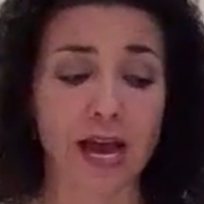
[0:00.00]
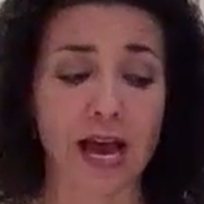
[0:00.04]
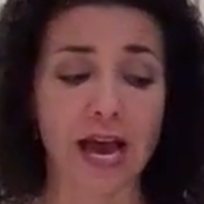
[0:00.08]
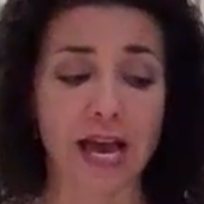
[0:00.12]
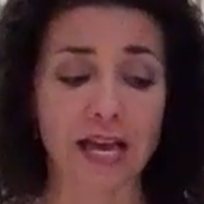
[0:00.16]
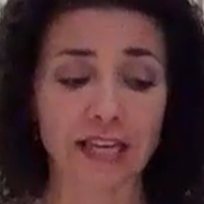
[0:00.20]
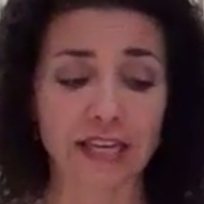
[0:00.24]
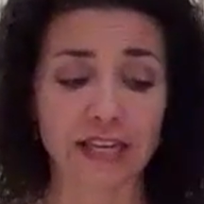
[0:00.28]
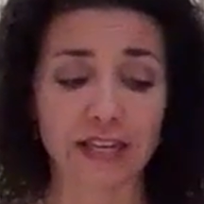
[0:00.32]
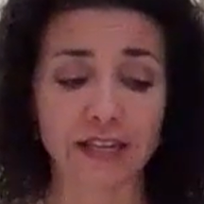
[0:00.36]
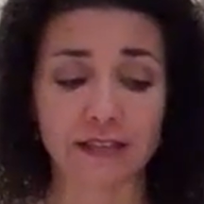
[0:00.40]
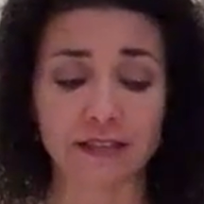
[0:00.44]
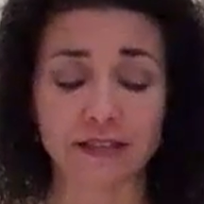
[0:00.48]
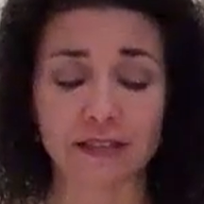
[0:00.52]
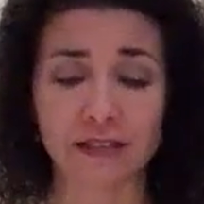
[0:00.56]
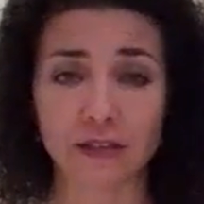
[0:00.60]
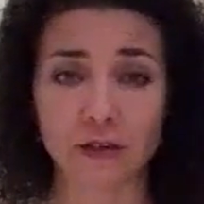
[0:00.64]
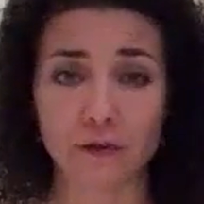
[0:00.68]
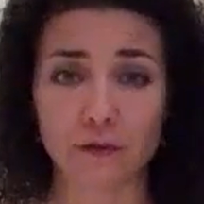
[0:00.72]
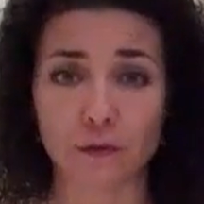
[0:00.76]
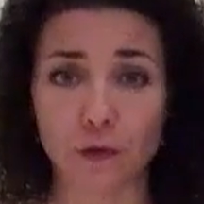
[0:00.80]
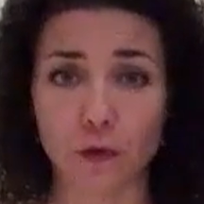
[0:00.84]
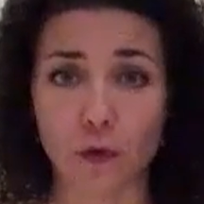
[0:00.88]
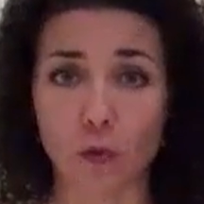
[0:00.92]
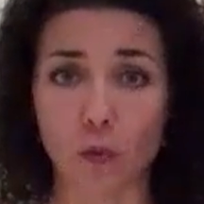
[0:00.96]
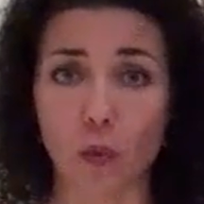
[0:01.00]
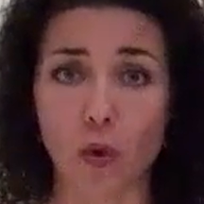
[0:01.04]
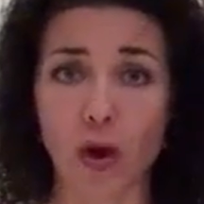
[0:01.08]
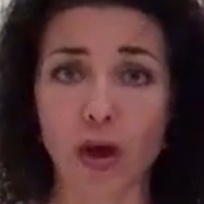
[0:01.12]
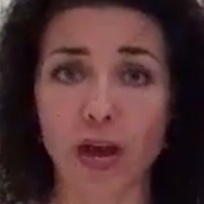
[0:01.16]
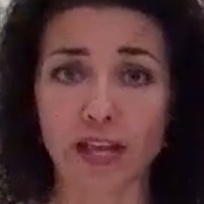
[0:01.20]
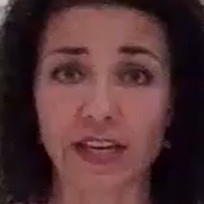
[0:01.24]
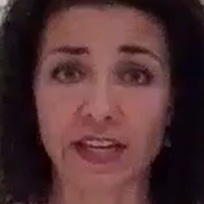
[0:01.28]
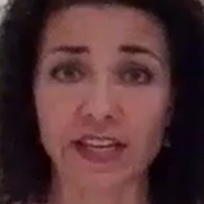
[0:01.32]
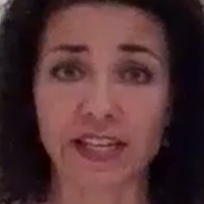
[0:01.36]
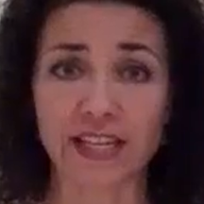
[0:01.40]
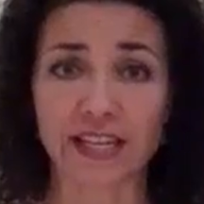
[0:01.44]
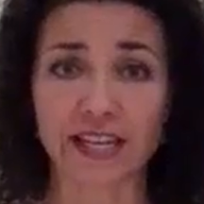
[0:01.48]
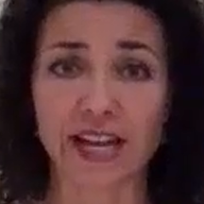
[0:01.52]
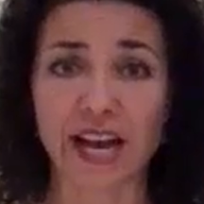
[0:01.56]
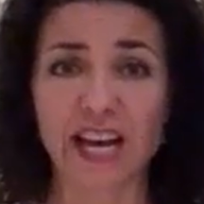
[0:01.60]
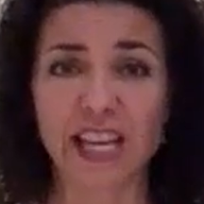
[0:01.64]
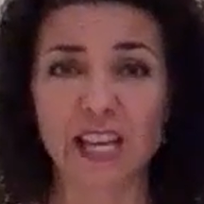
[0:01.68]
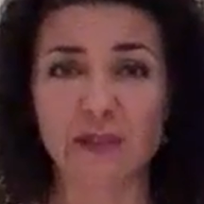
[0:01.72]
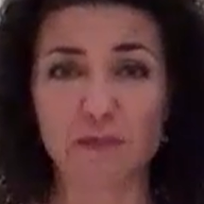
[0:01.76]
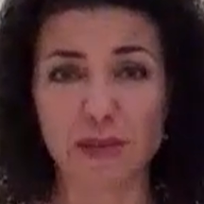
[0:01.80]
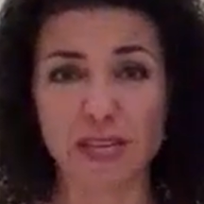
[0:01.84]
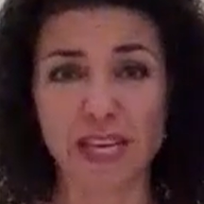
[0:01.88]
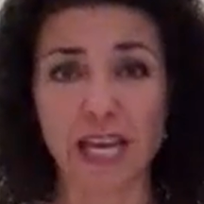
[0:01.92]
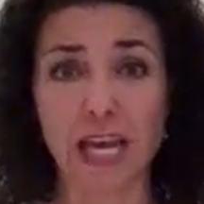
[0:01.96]
I let it sit for a while, and it
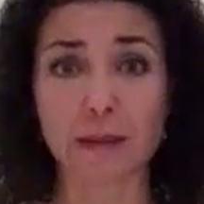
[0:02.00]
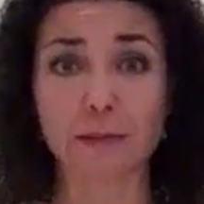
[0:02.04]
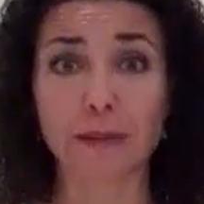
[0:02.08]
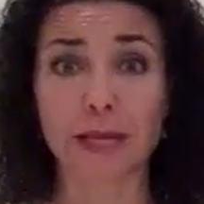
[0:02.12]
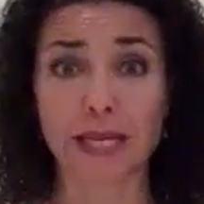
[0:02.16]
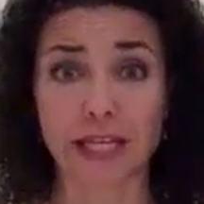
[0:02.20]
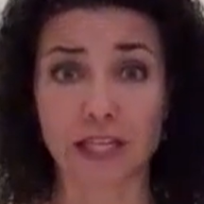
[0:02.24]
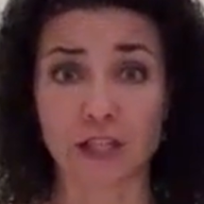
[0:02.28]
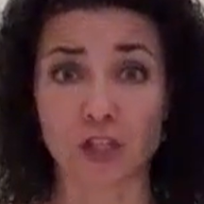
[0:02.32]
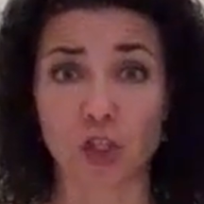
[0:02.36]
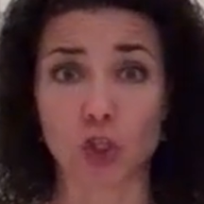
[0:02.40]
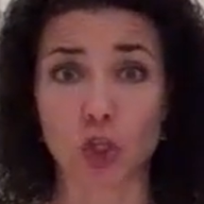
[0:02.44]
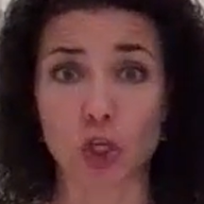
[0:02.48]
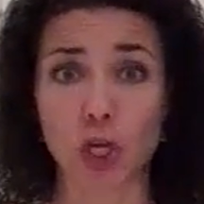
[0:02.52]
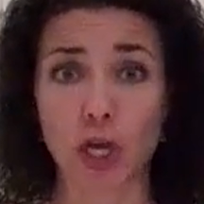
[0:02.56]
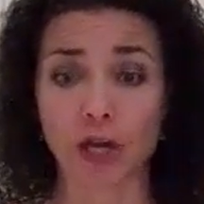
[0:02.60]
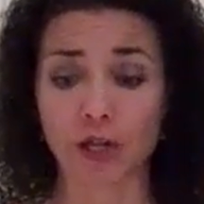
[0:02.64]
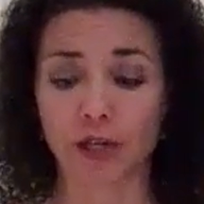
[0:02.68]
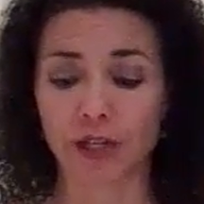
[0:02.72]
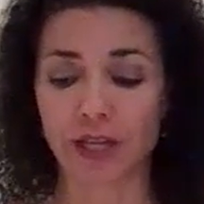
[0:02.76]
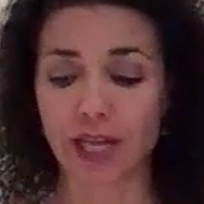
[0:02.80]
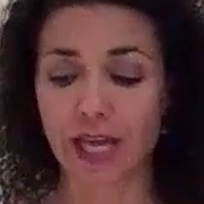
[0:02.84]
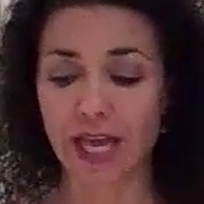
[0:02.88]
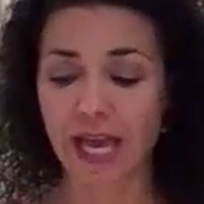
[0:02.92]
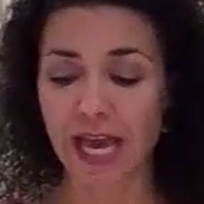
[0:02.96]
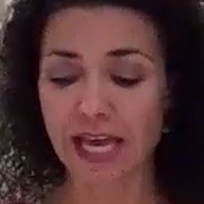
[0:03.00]
kind of became like a gel,